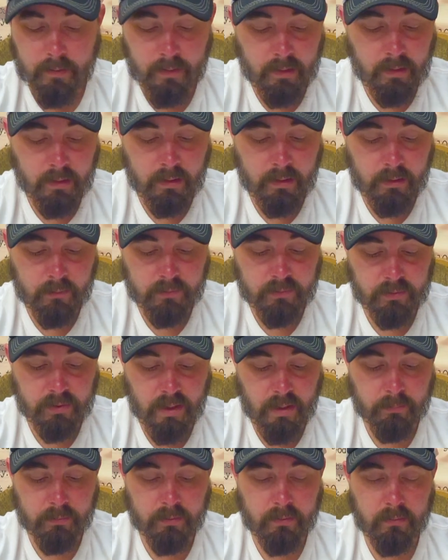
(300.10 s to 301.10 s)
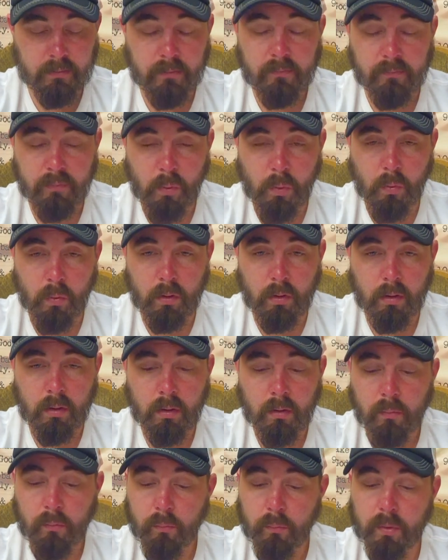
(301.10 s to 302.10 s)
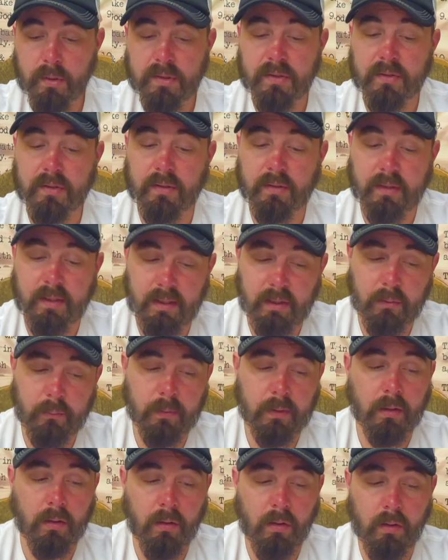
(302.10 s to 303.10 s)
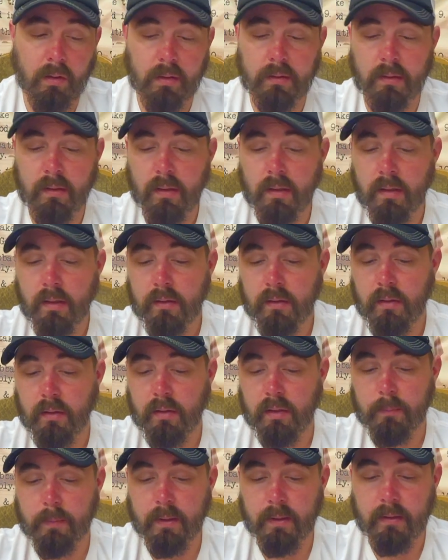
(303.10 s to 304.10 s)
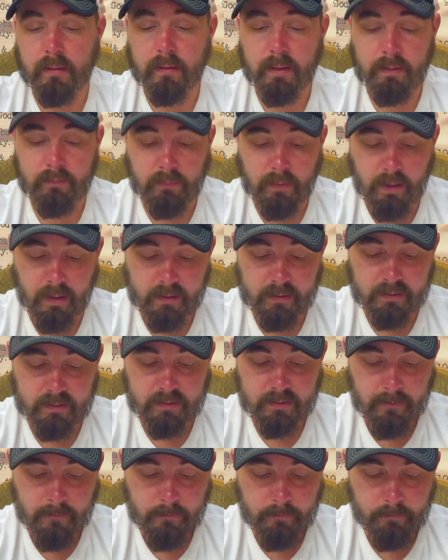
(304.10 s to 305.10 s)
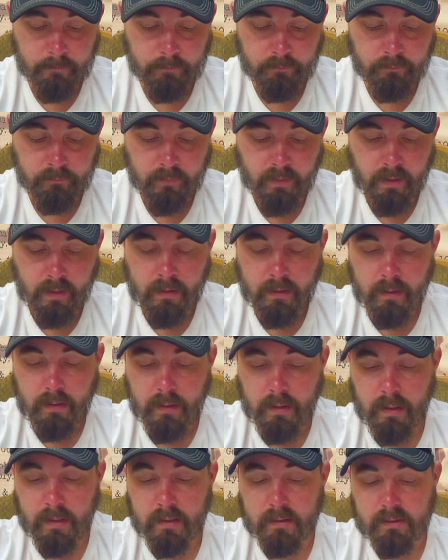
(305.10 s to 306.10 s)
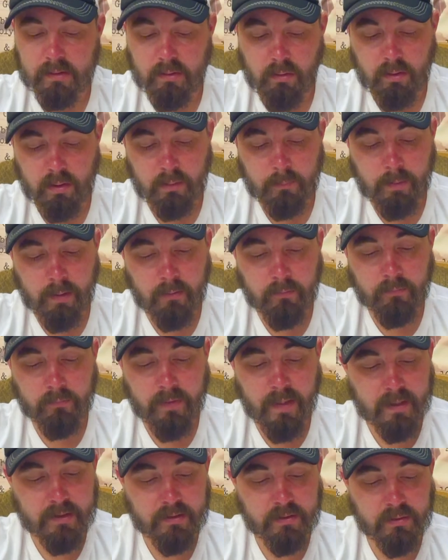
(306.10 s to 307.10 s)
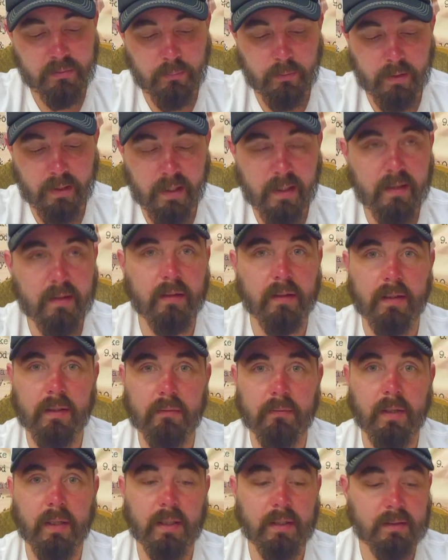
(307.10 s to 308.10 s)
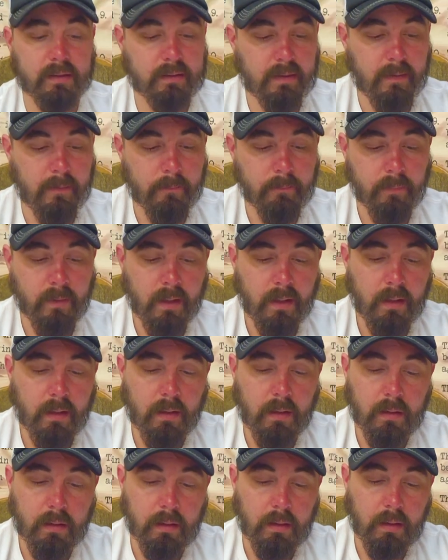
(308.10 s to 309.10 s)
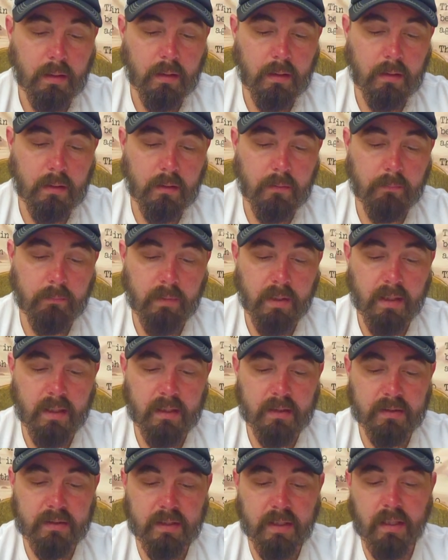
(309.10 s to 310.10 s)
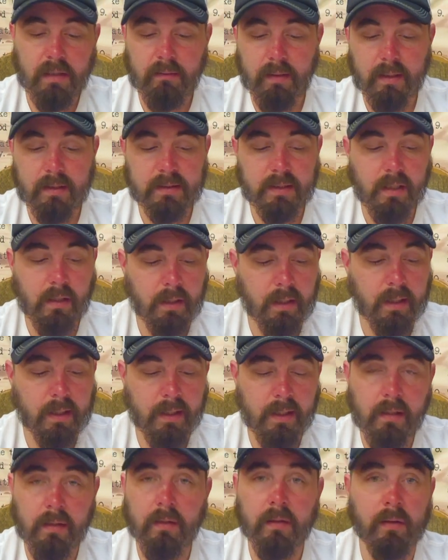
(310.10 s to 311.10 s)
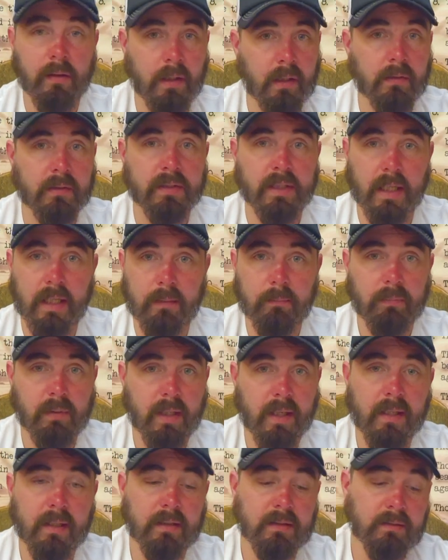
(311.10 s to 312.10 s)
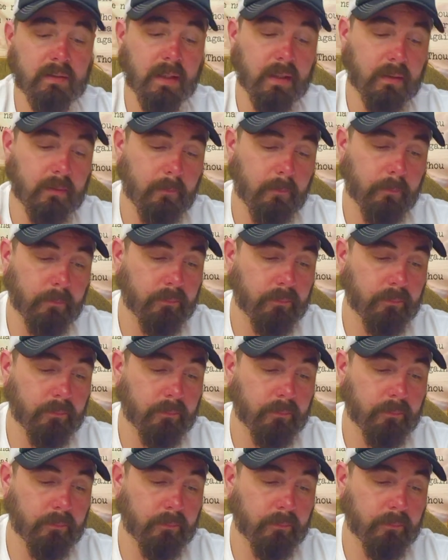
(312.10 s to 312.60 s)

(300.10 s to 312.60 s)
then it comes to chapter 4, which is continuing on talking about the Levites. And it's talking about factions within the Levites. And it just kind of lays out, again, the same thing. Like,